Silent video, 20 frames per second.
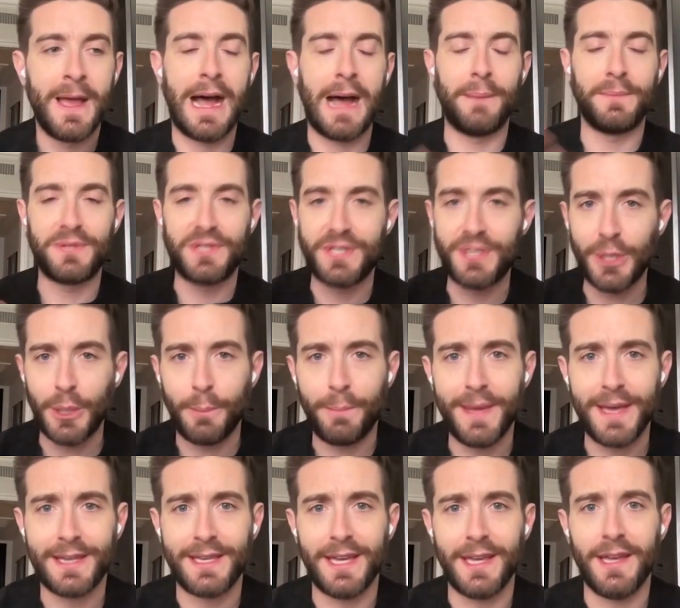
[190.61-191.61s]
I'm still
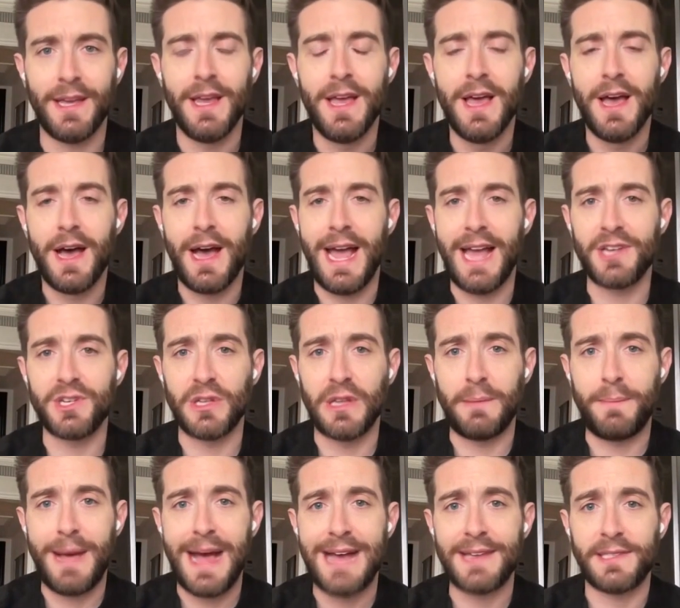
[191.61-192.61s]
picking uh, Angela
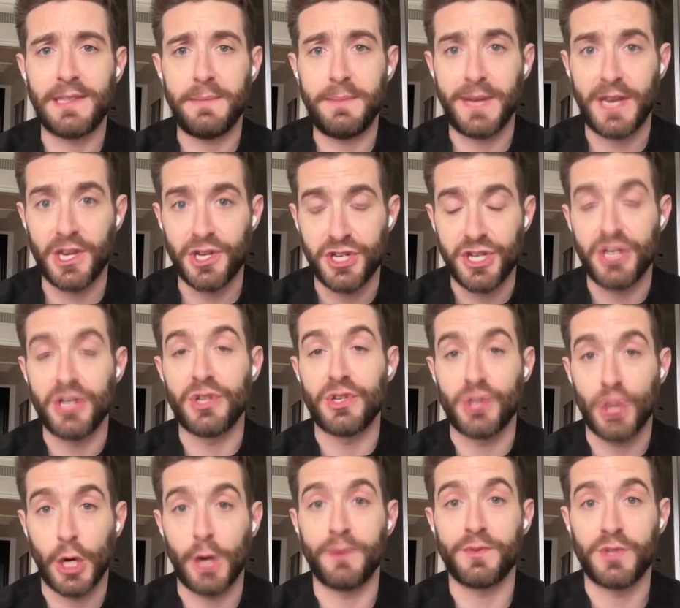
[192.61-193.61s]
Bassett because she
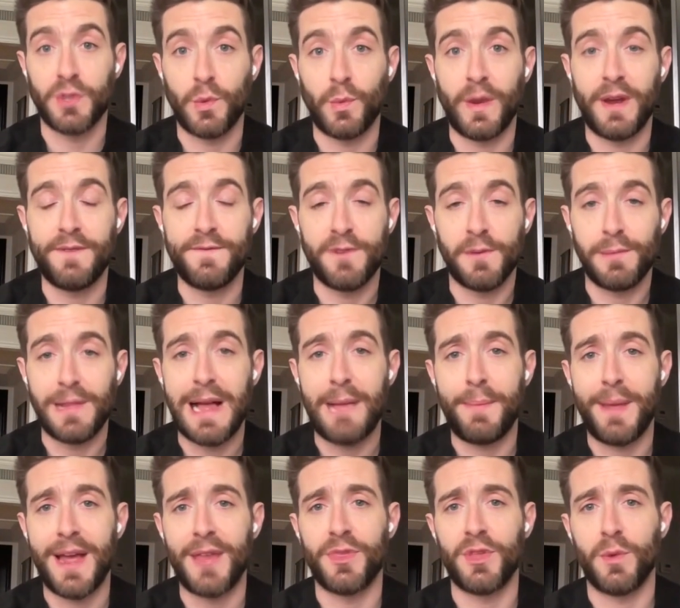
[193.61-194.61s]
deserves to win for
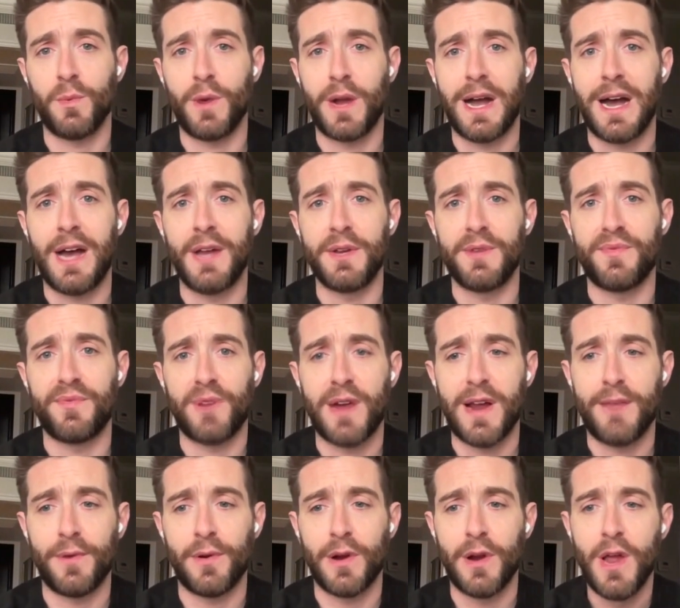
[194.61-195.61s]
Black Panther: Wakanda
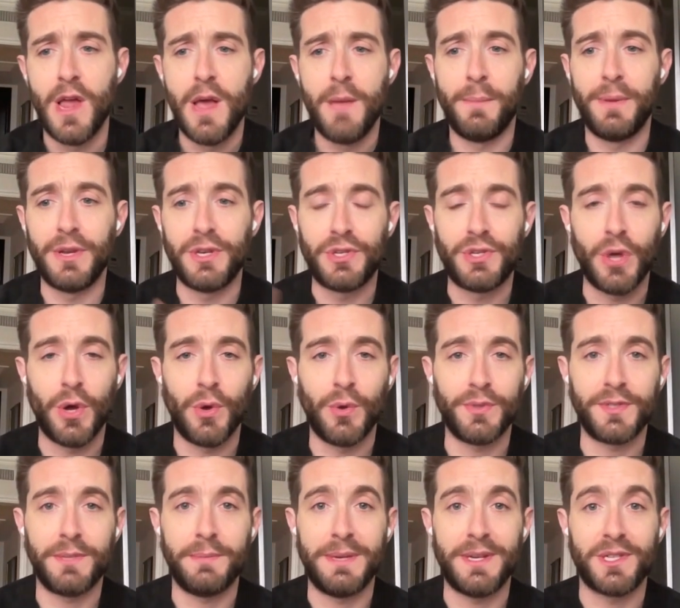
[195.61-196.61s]
Forever, but don't
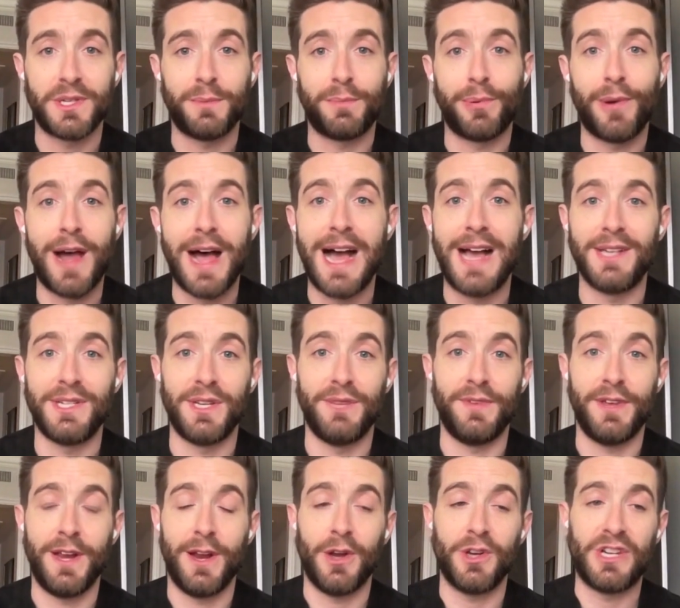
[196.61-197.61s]
be surprised
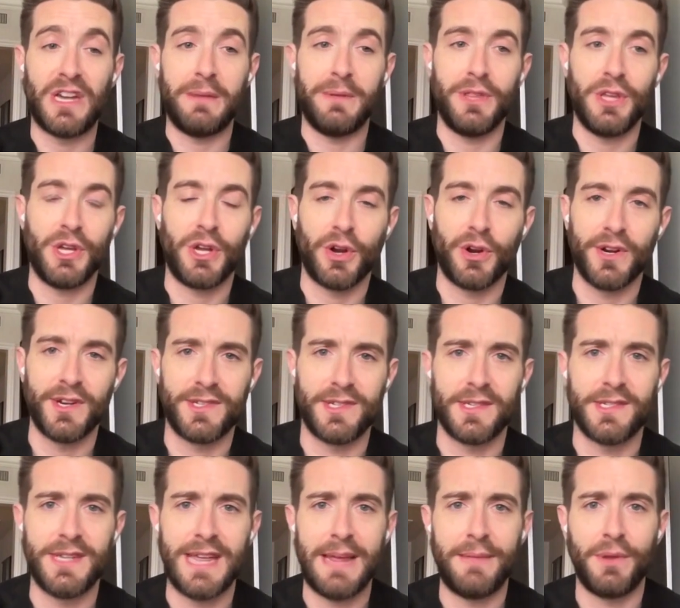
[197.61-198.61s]
if you hear Jamie Lee
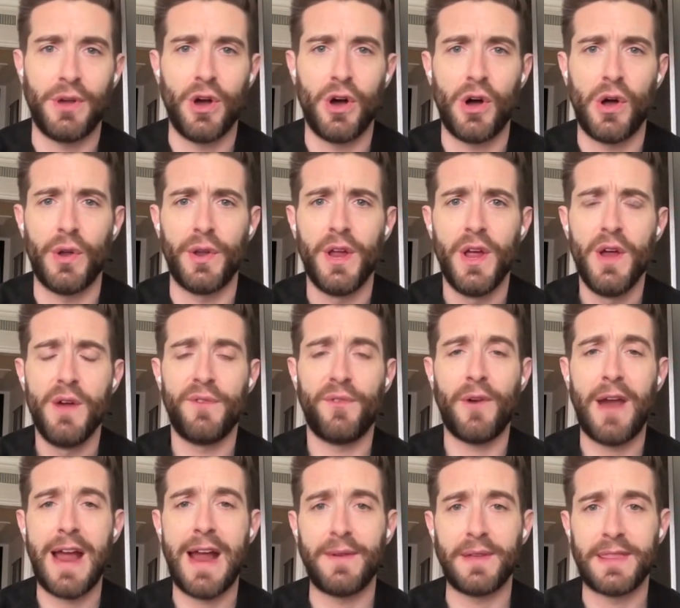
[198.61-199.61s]
Curtis's name called
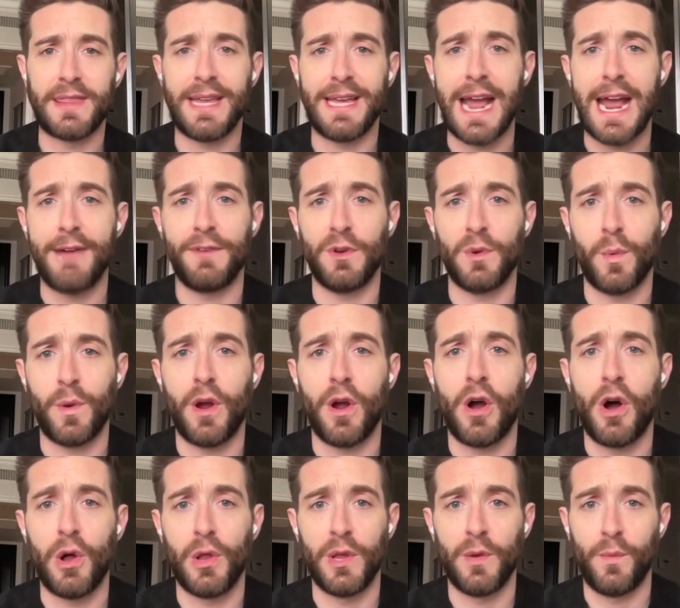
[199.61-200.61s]
for Everything Everywhere
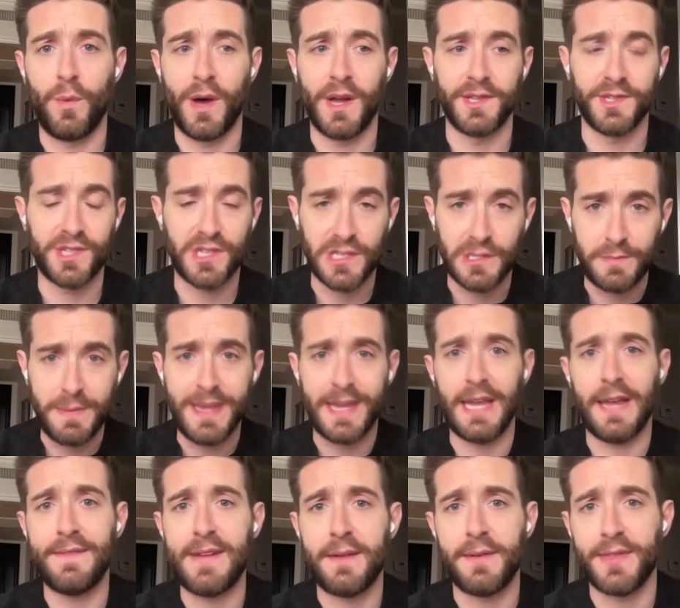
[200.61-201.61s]
All at Once.
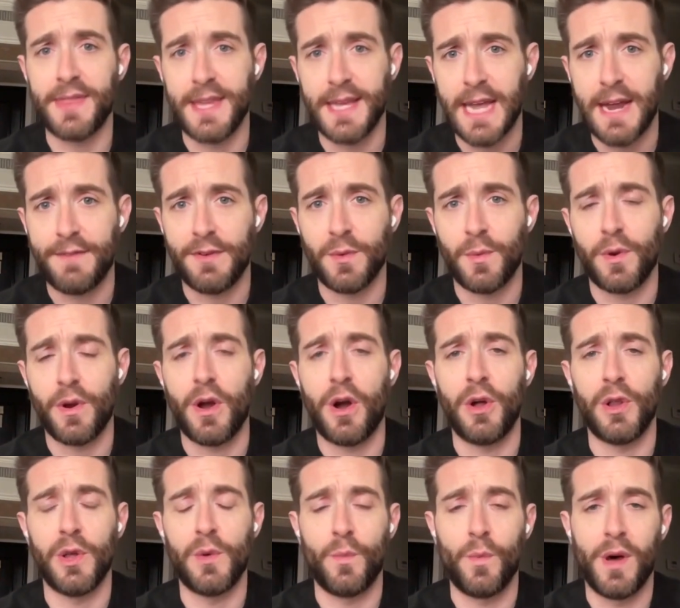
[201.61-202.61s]
Speaking of Everything Everywhere
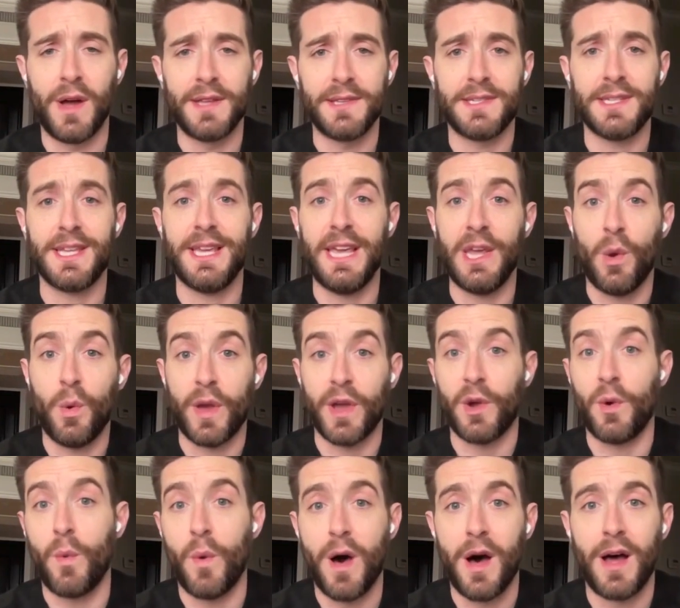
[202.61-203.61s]
All at Once, Ke Huy
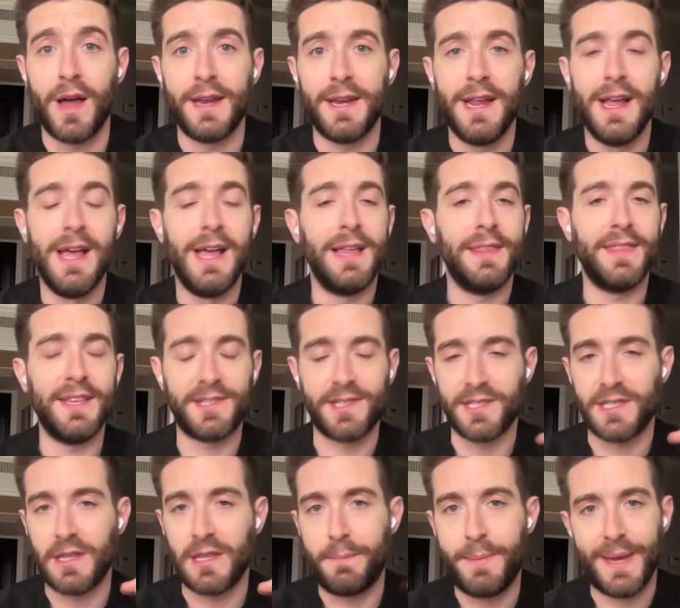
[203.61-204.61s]
Quan, this
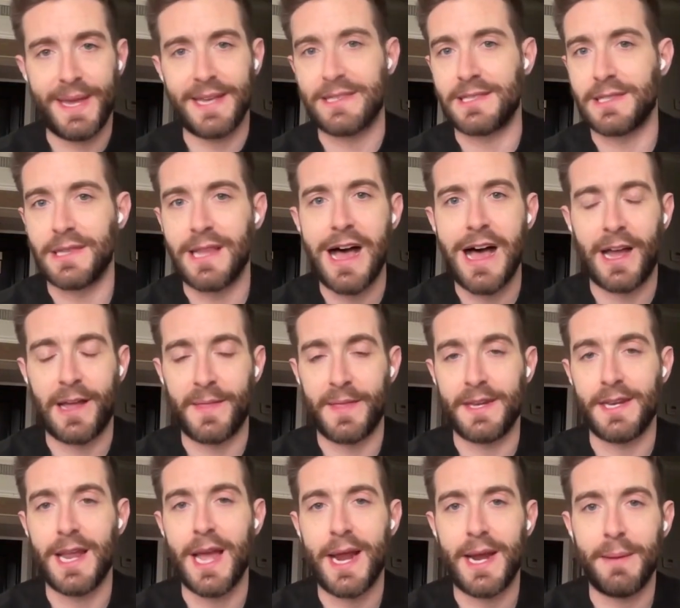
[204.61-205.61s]
is the biggest lock of the
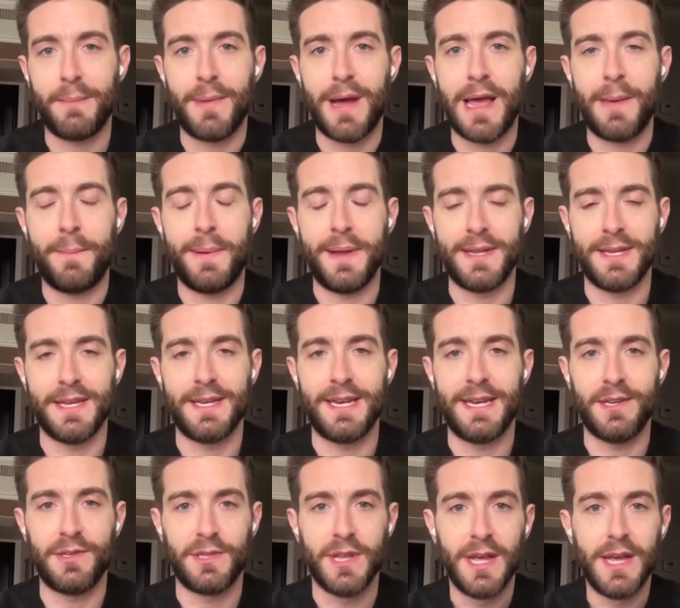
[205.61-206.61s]
Night, in my opinion.
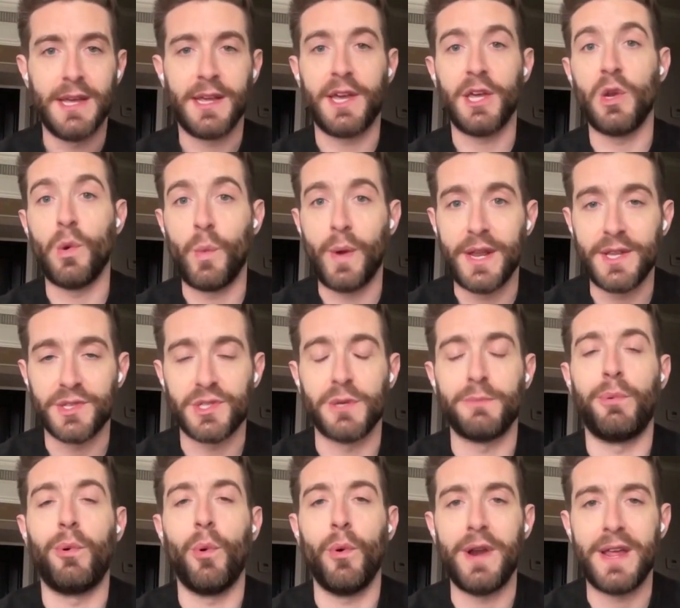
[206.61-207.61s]
He's going to win
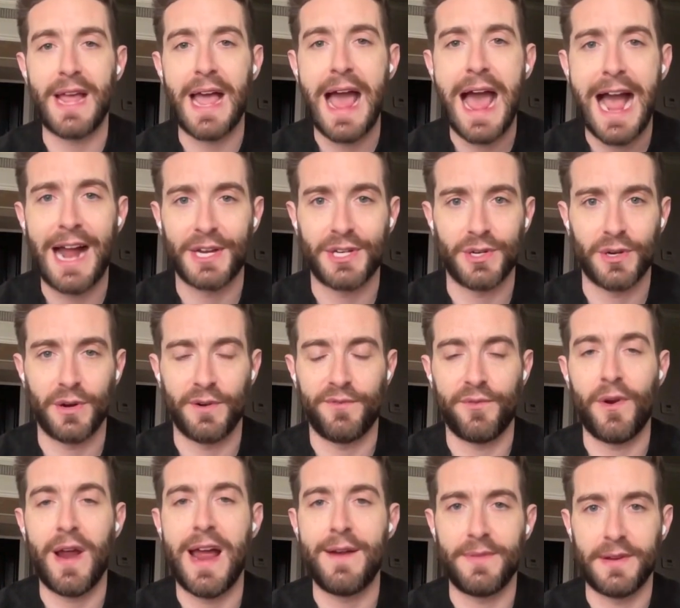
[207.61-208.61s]
supporting actor
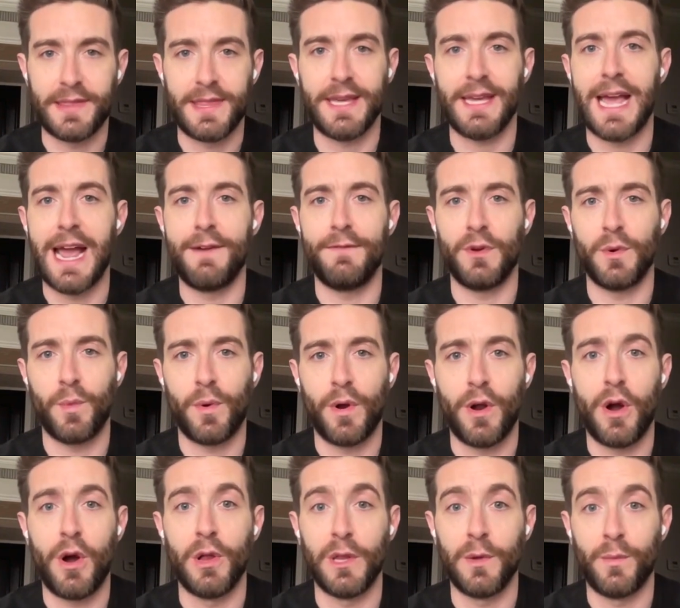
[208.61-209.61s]
for Everything Everywhere
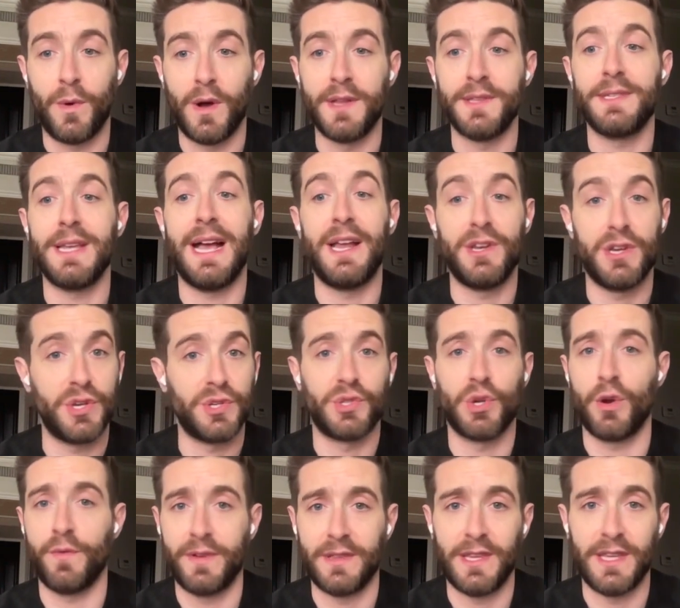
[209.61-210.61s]
All at Once, and
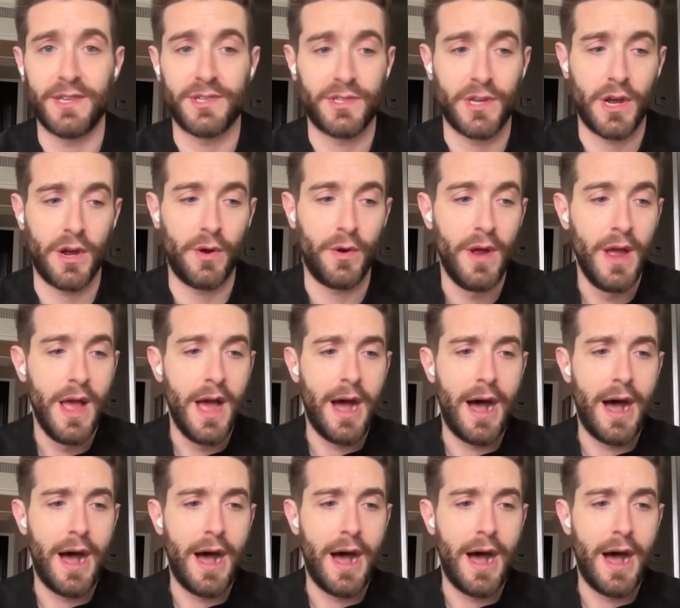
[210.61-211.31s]
deservedly so.